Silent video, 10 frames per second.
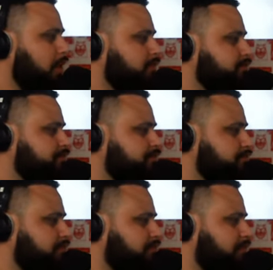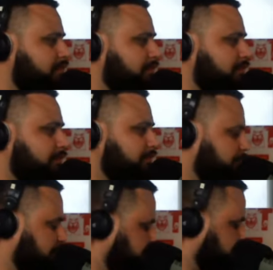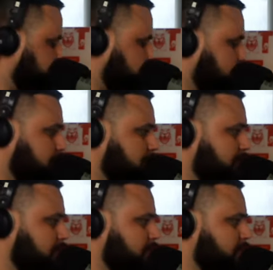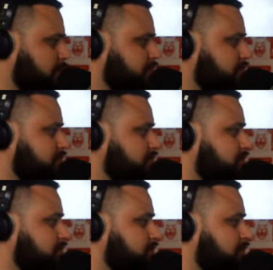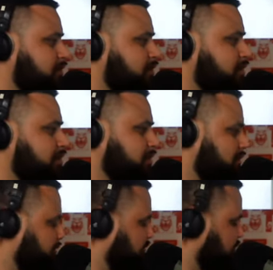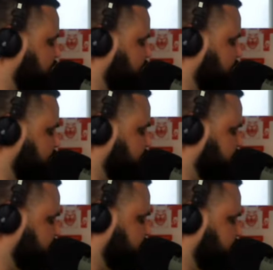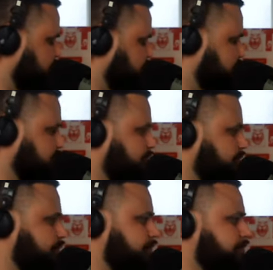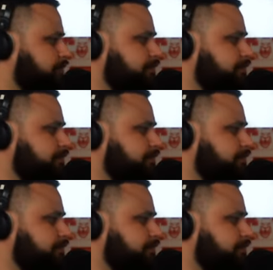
(not speaking)